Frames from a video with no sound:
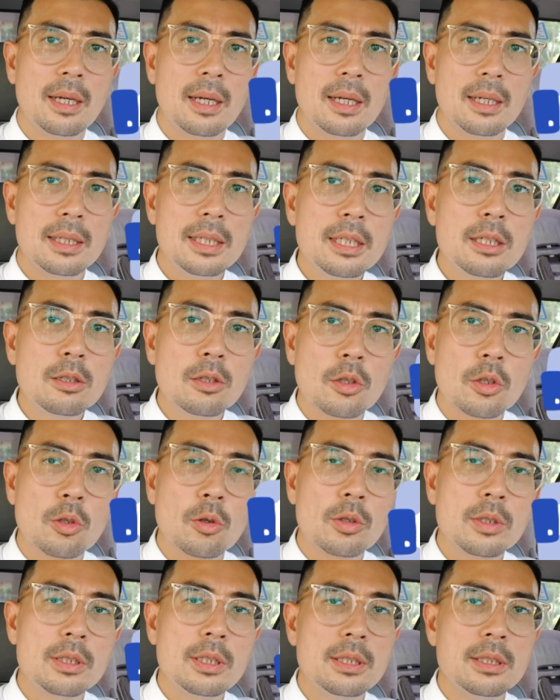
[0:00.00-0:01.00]
The legal
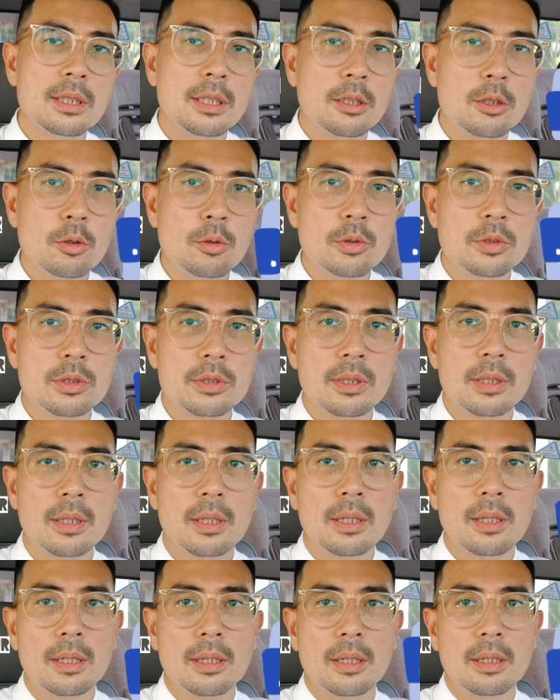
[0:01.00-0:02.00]
authorities includes
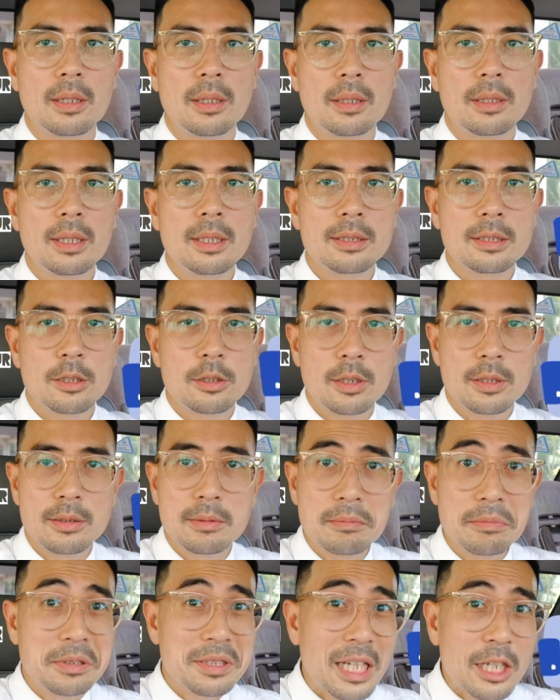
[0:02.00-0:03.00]
things such as
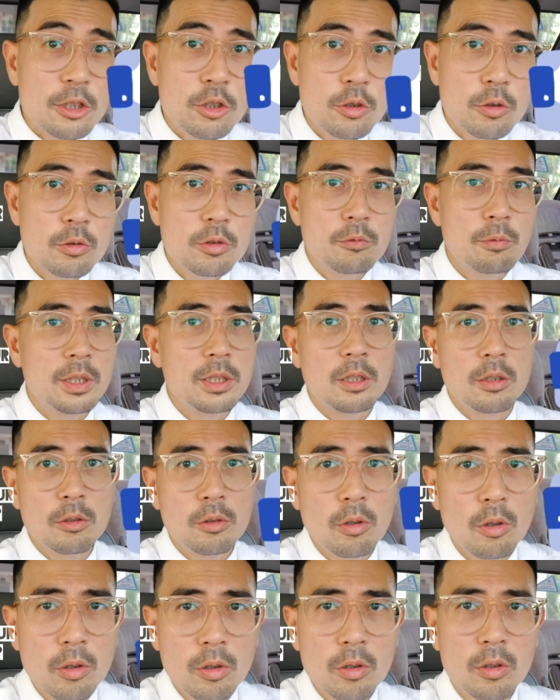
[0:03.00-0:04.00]
statutes, written
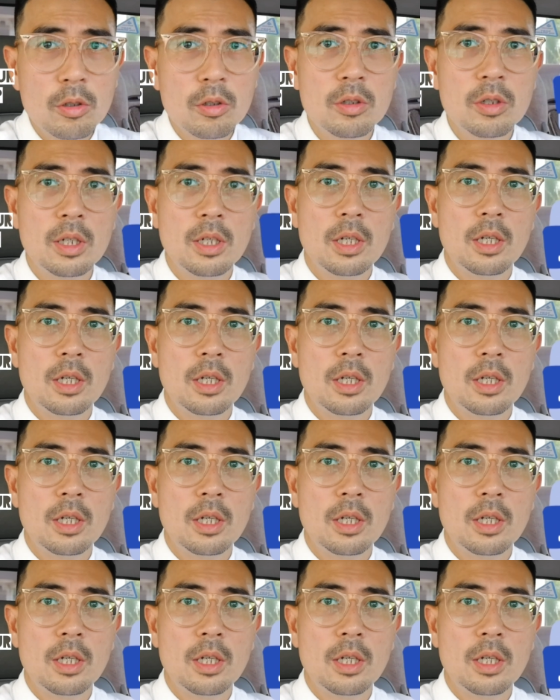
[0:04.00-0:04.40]
law,